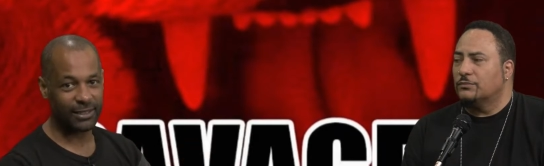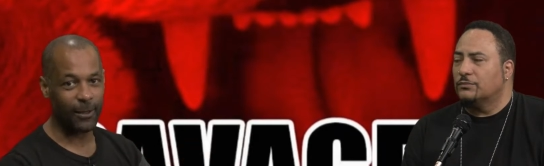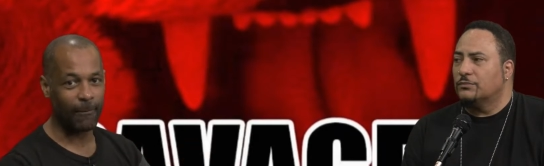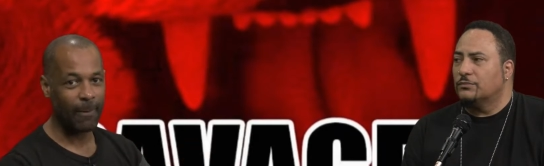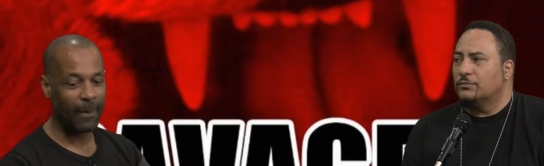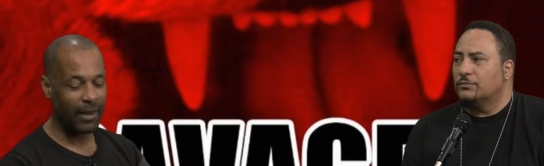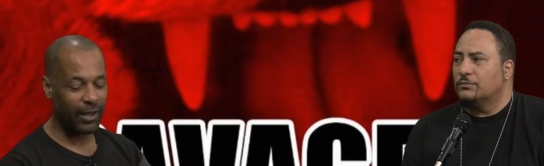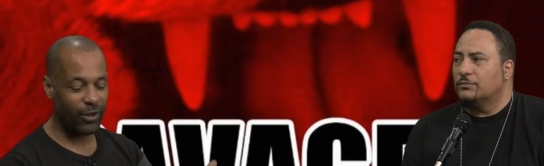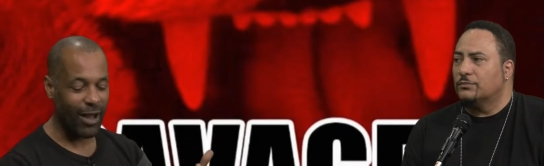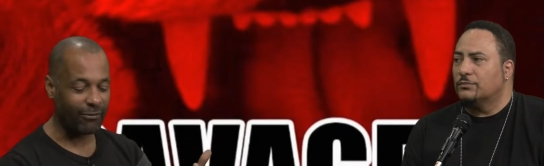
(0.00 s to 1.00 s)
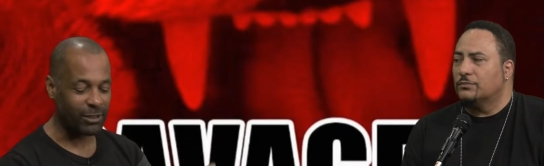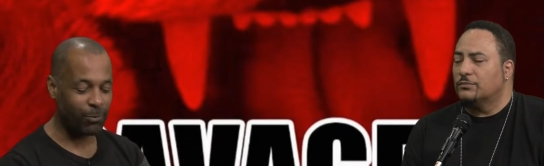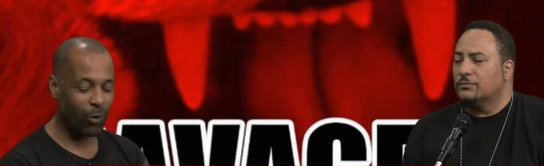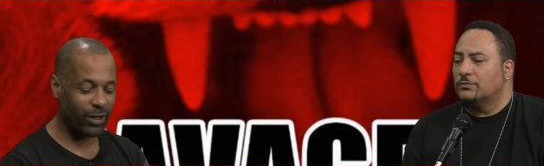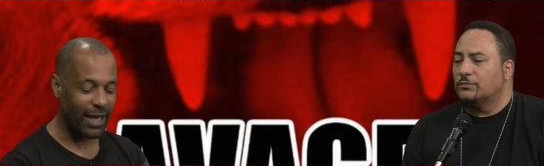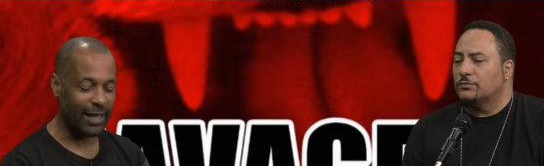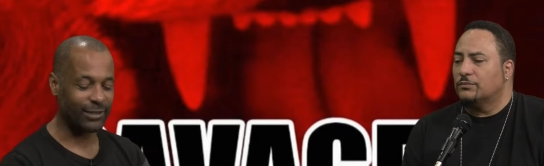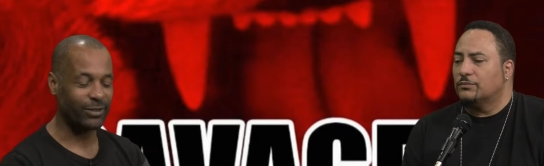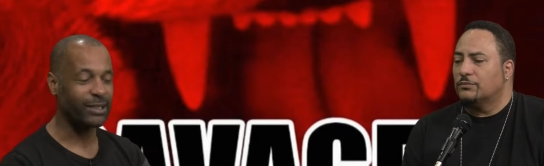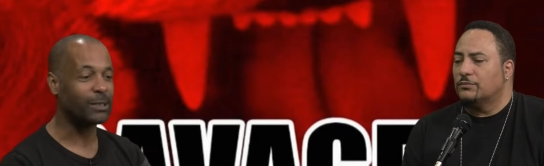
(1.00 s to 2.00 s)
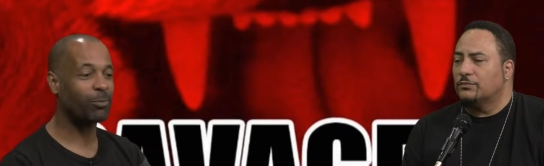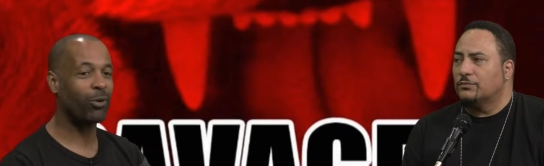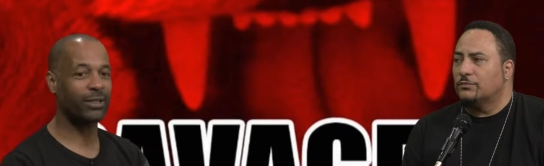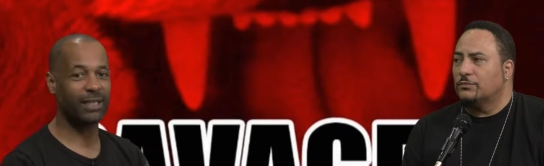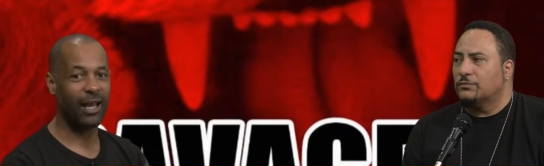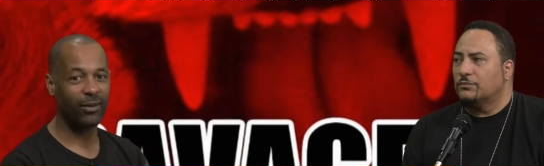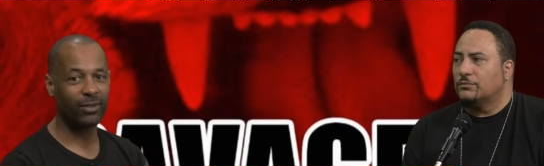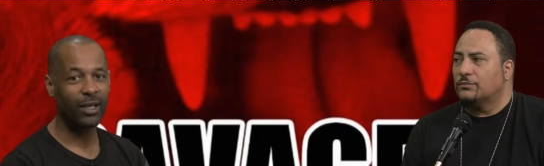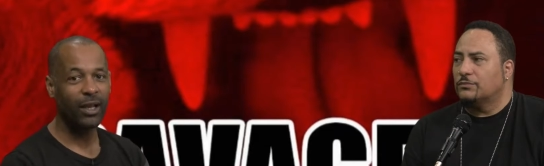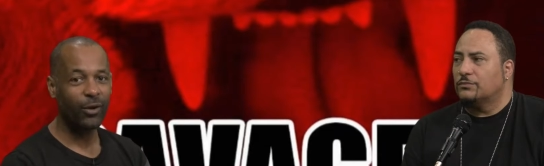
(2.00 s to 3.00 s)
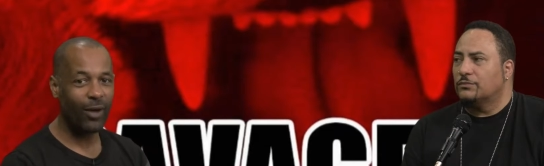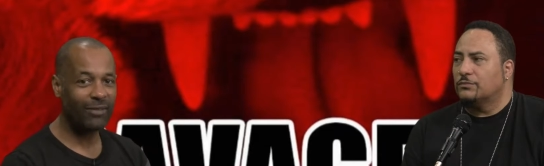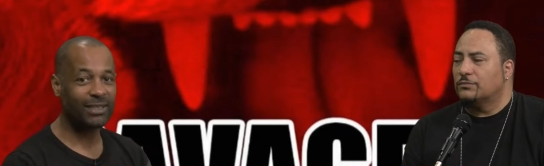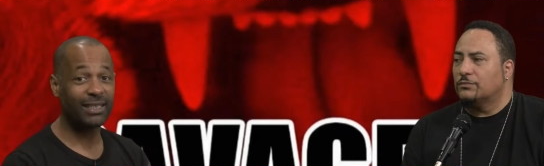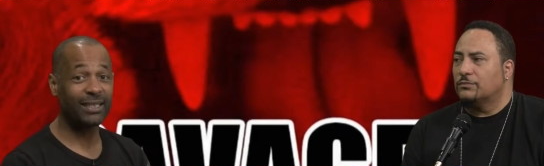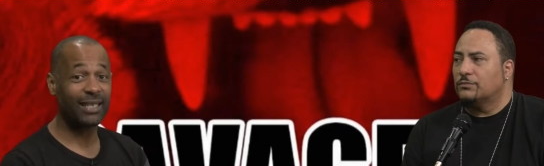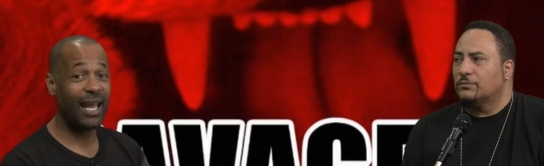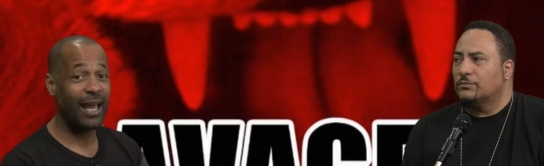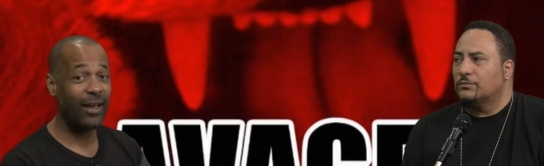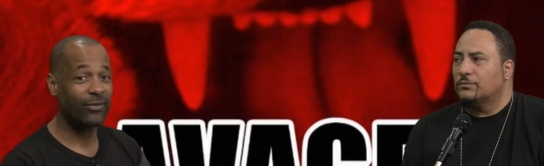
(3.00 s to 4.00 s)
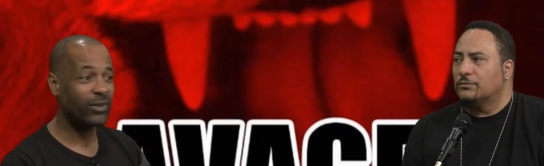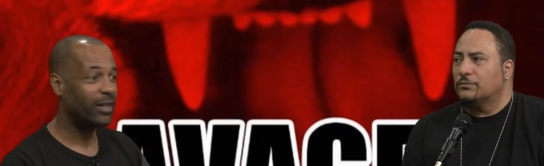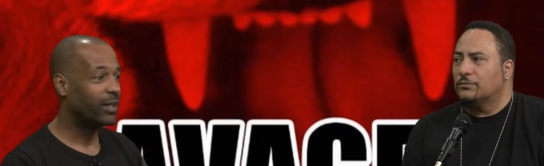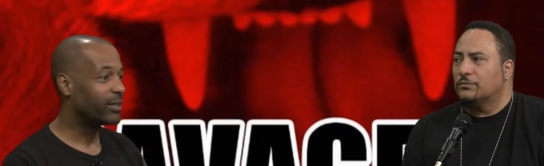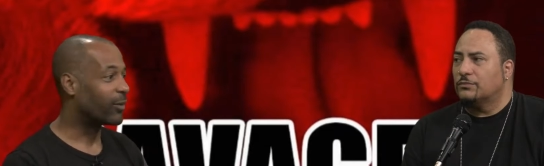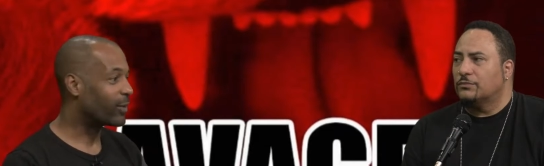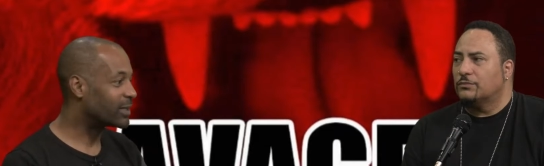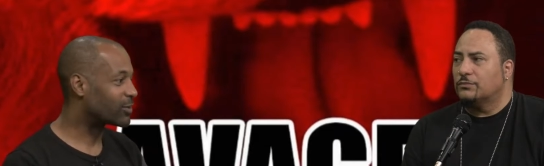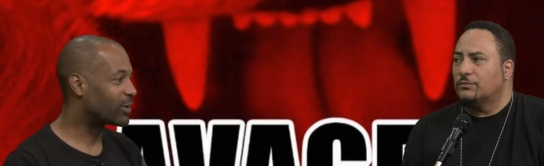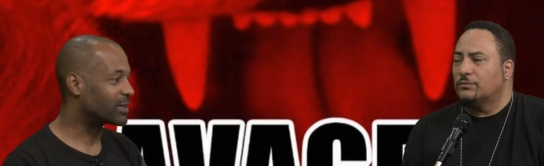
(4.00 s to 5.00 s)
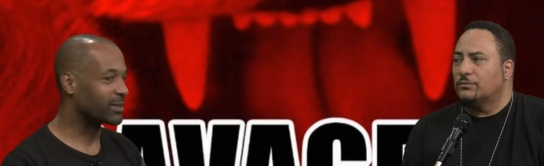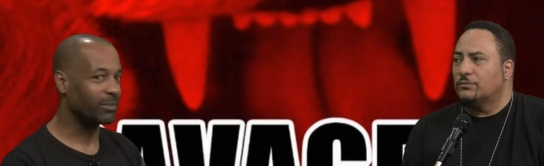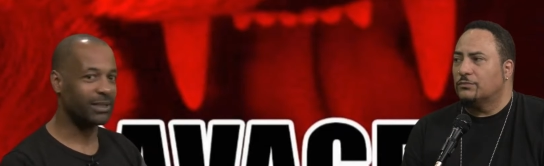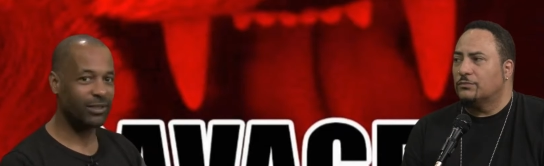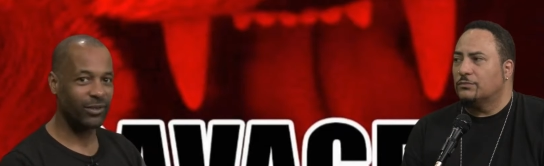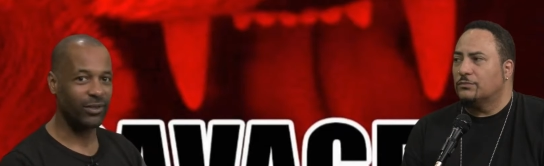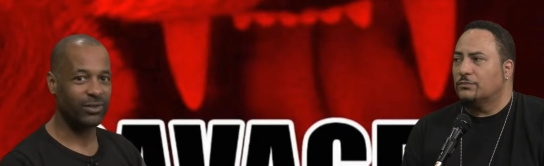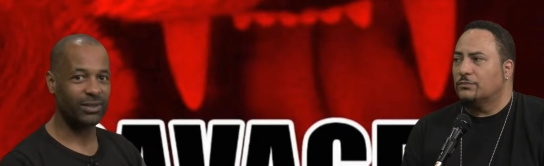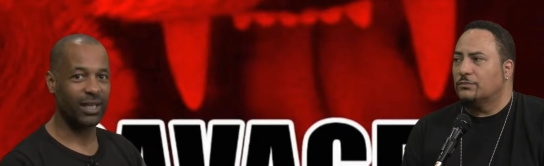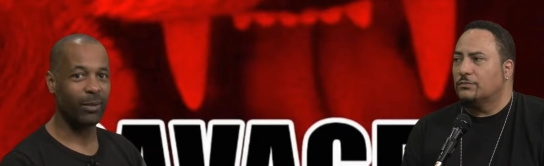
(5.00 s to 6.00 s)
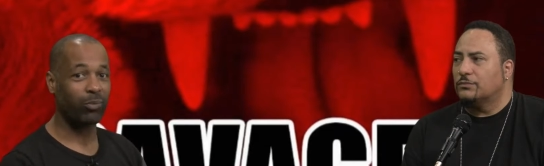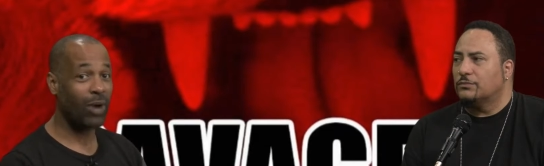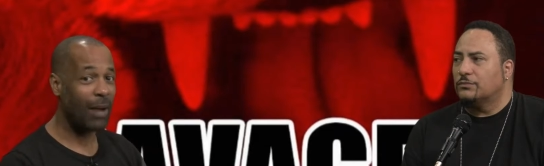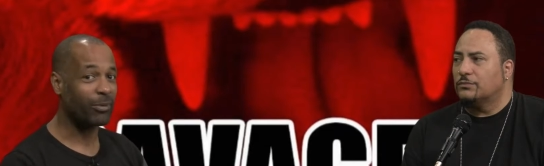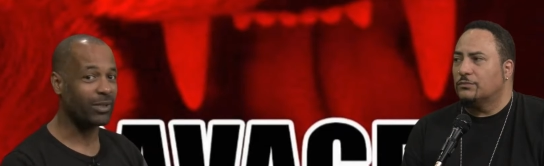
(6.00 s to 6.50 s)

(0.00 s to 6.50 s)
Speaker 1: So here you have this poor doctor in this poor town who obviously doesn't have the resources and materials that a proper